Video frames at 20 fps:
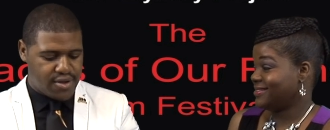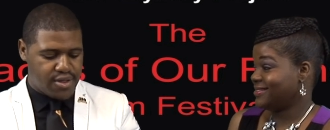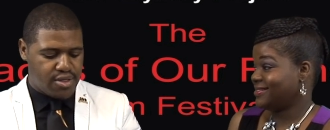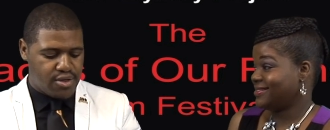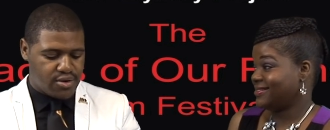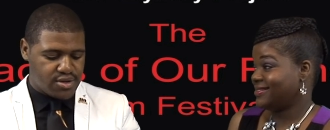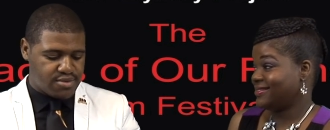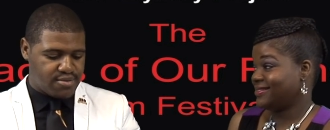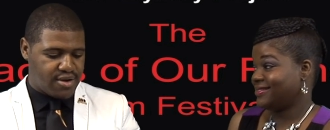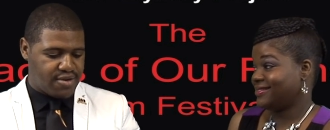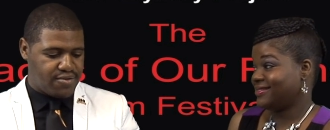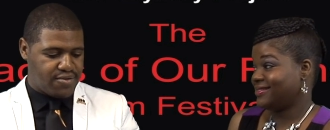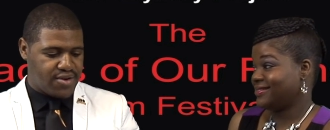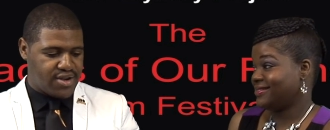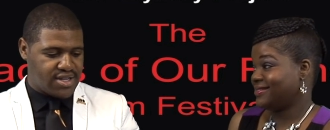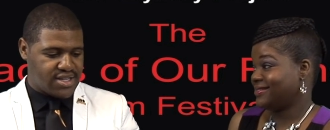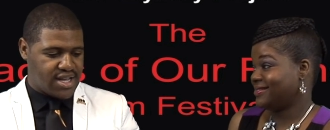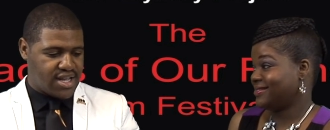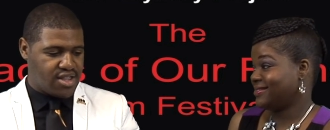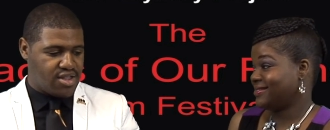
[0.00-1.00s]
Speaker 1: for those of my
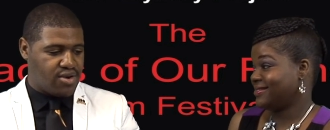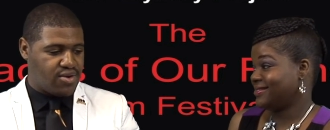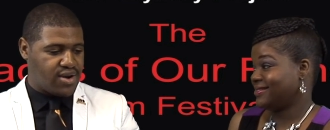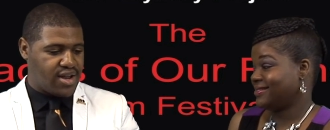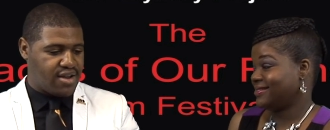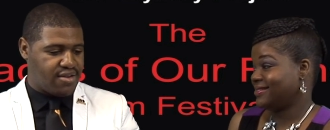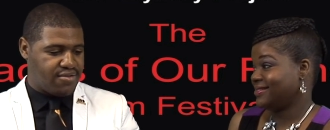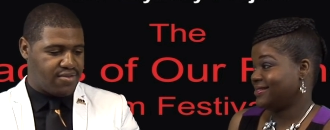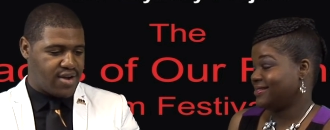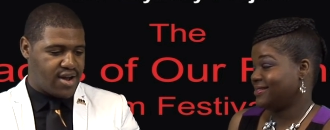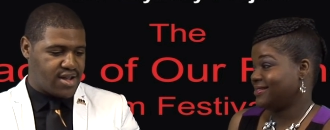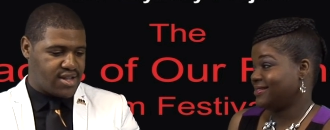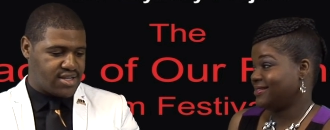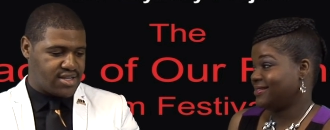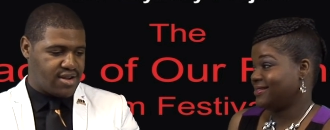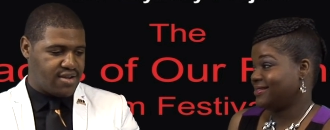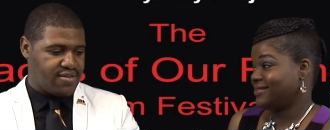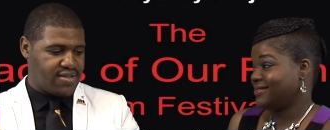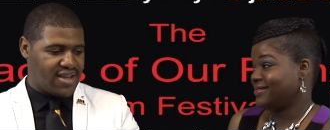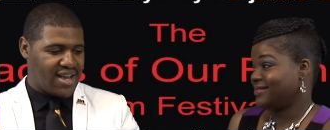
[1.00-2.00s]
friends that don't have
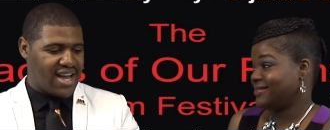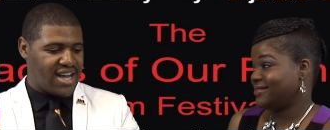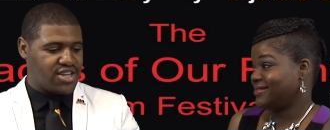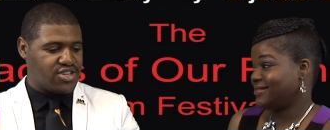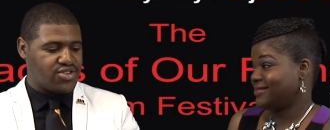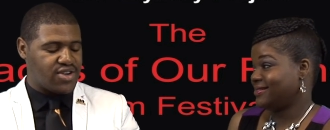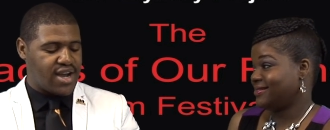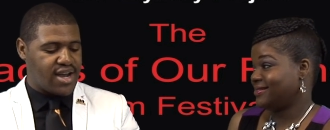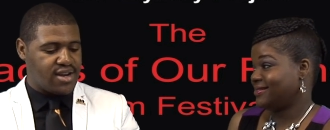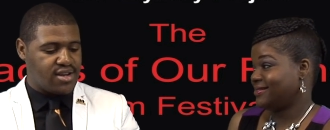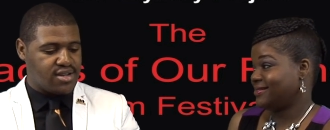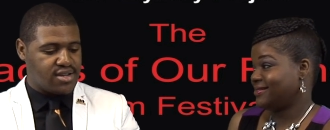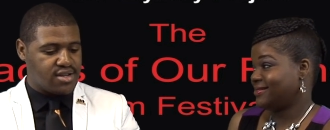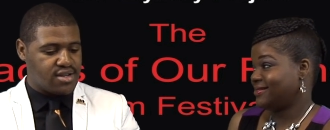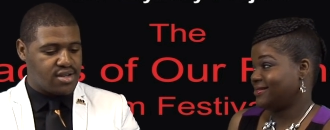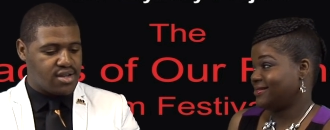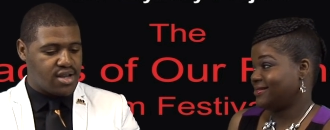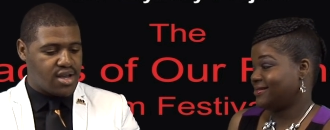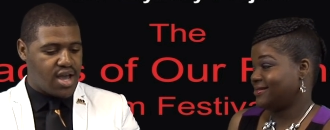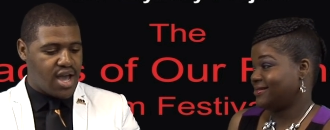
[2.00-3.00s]
fathers and everything, I try to.
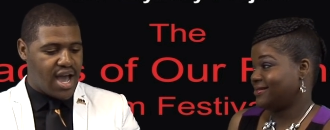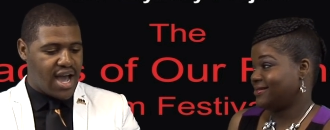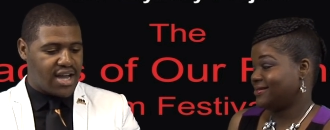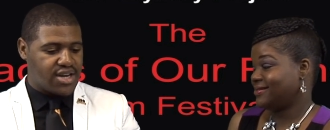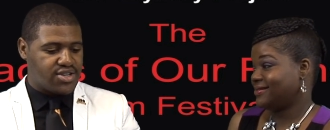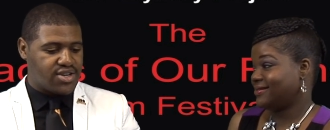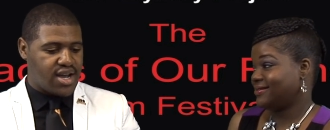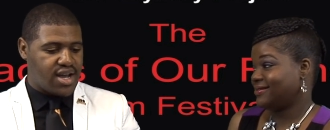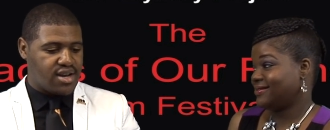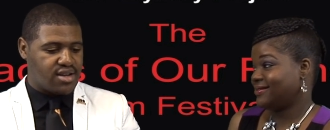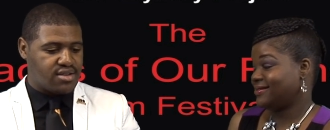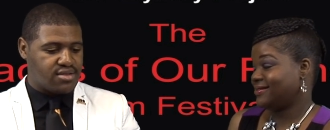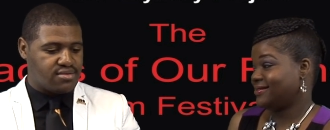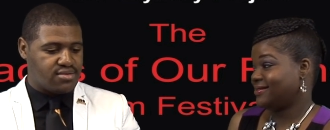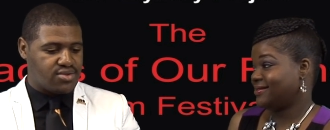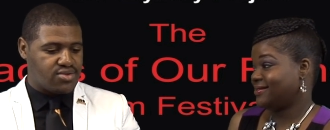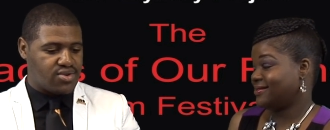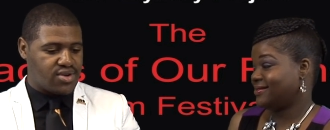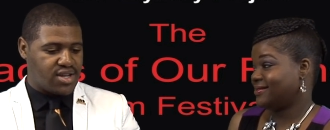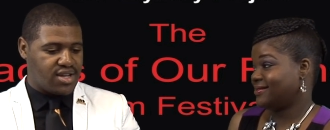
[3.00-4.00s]
I try to
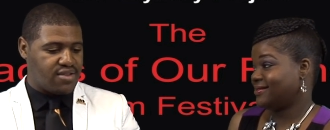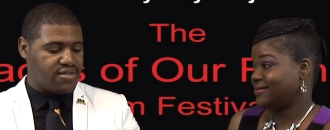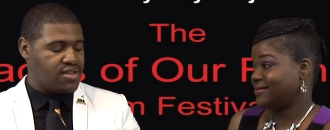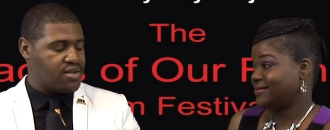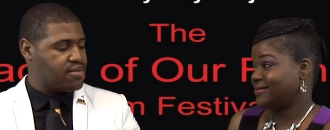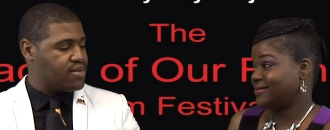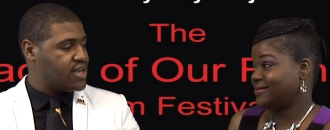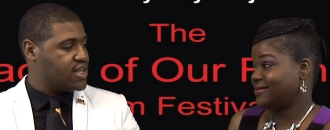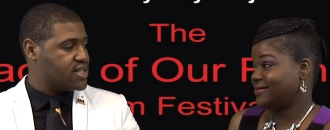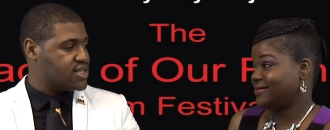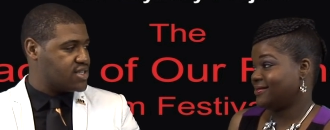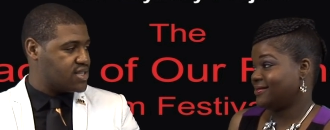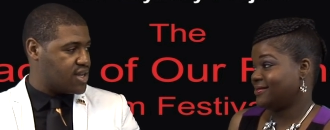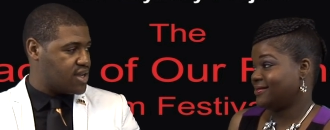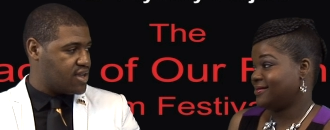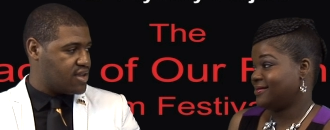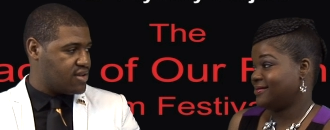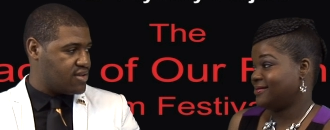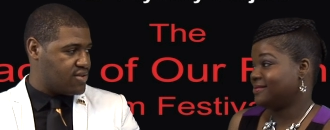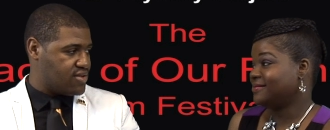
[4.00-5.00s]
sort of give them
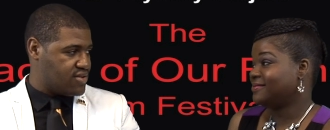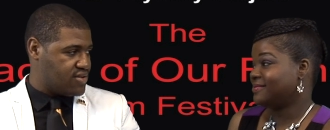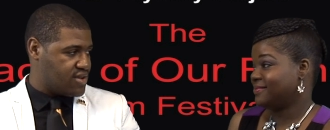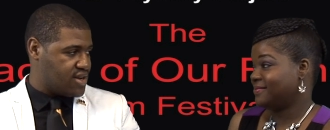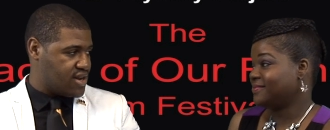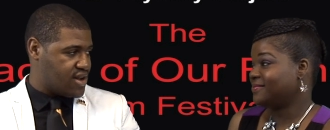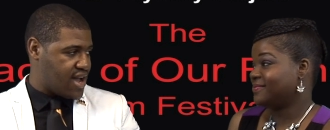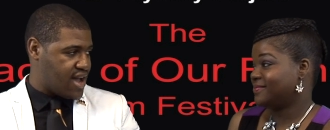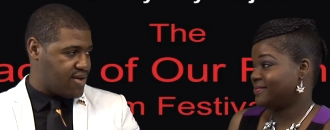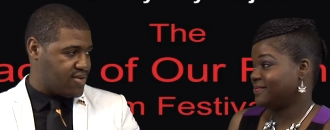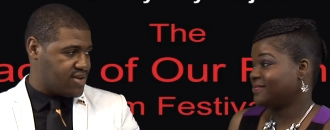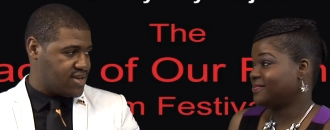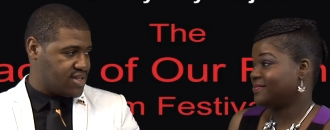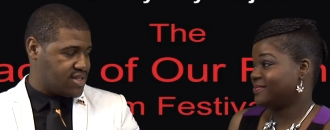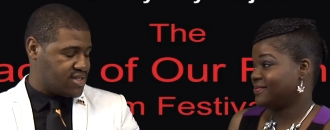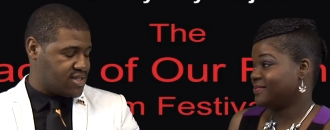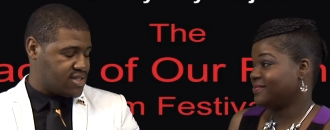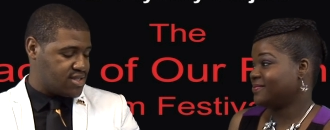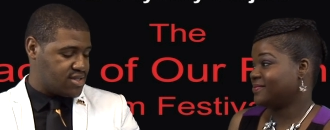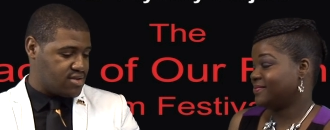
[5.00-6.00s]
insight on how it
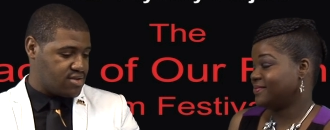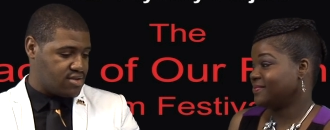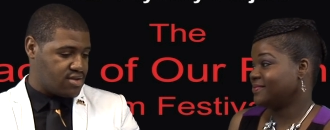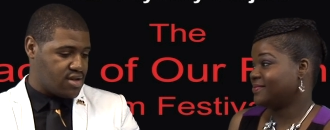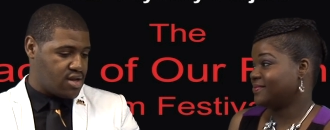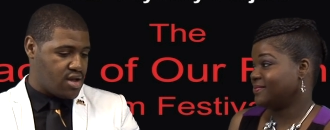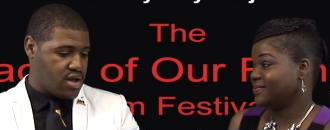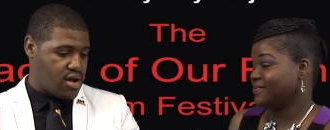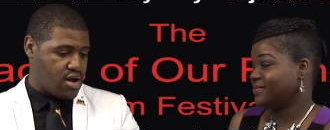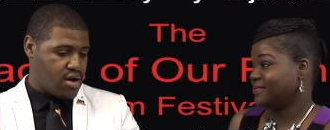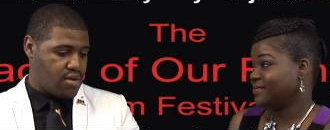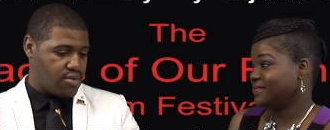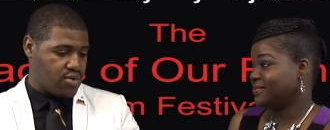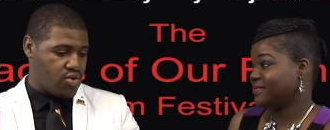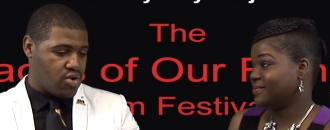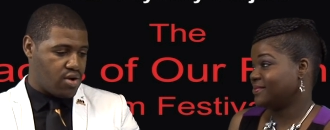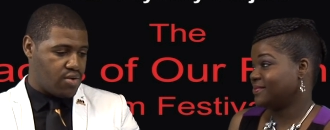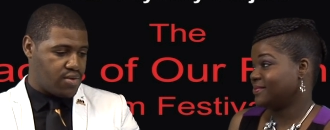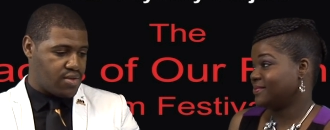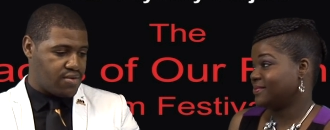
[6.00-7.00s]
is to um,
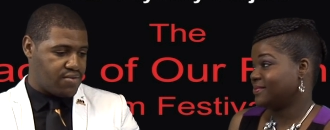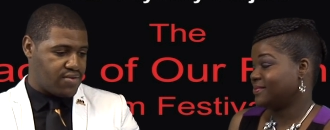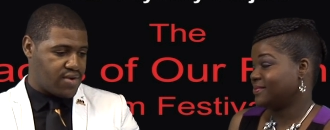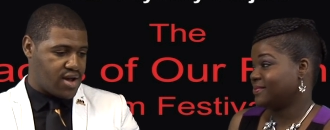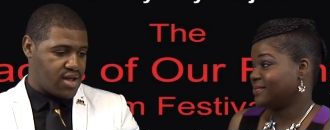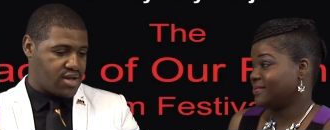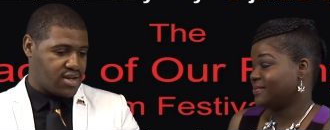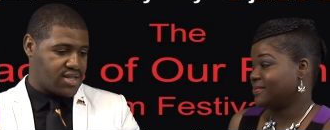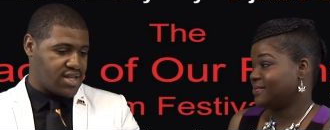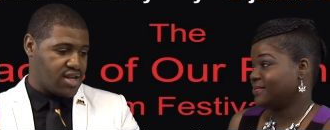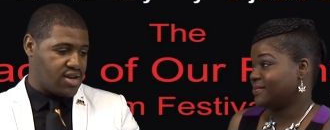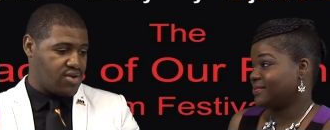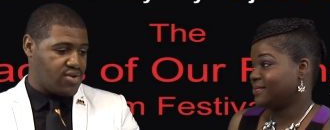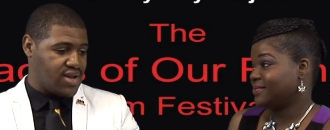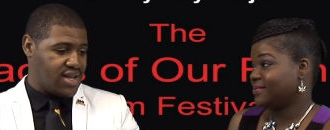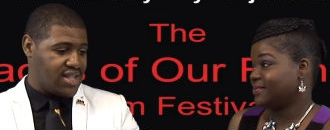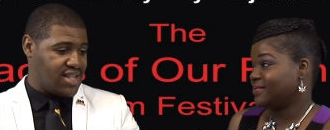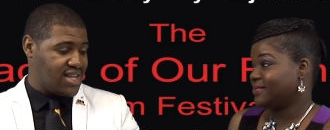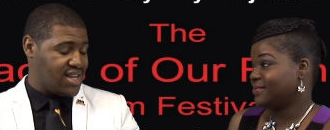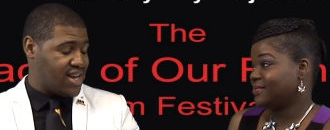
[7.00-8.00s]
grow up with a father because I know
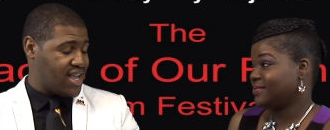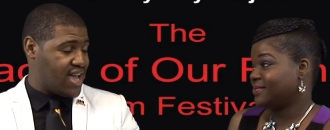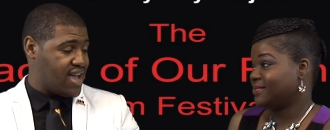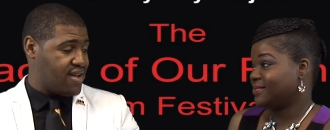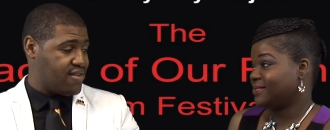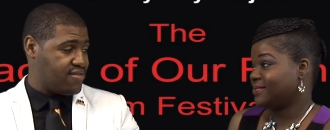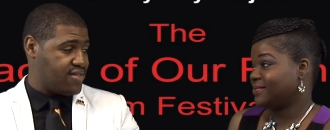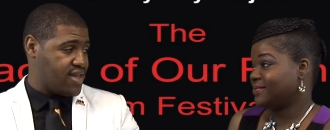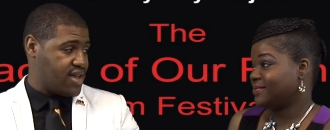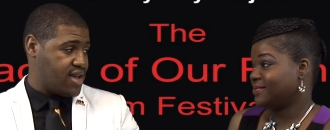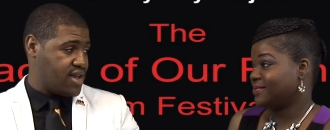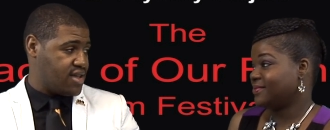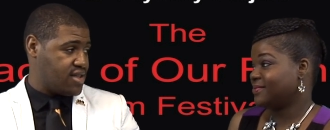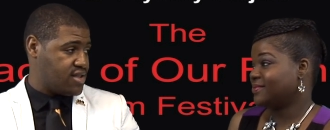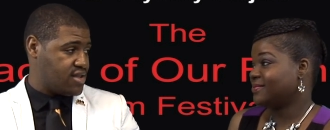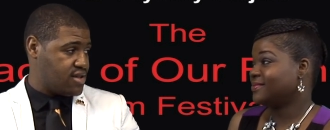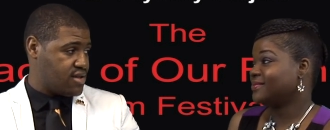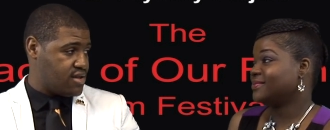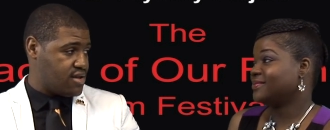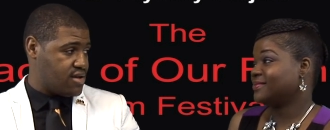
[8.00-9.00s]
they didn't have that
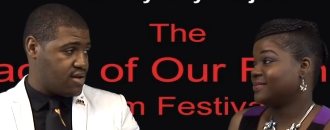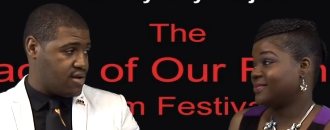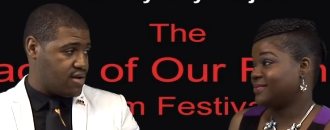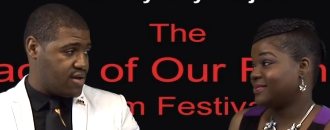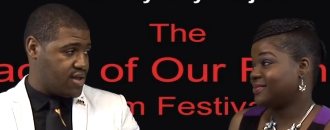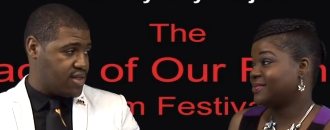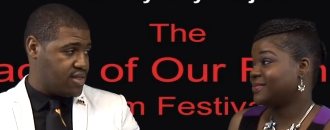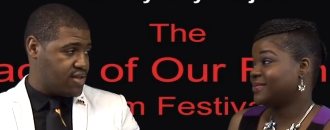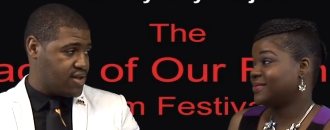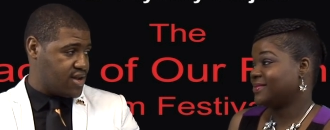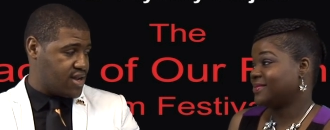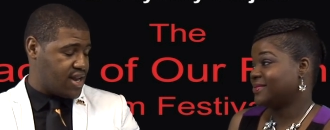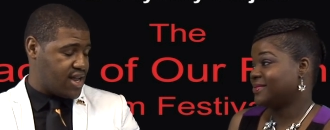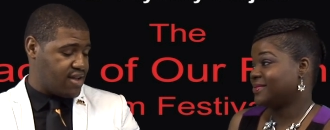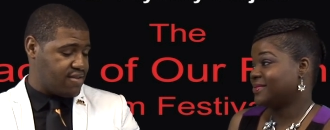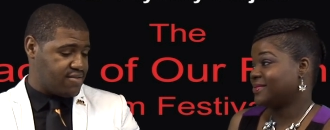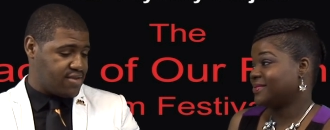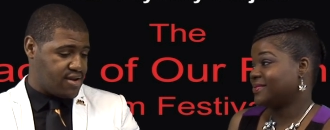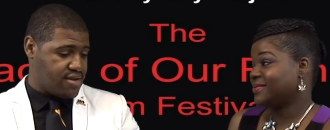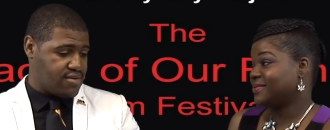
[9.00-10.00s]
in their
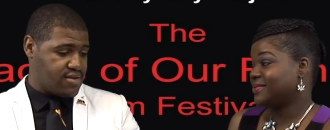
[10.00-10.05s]
life and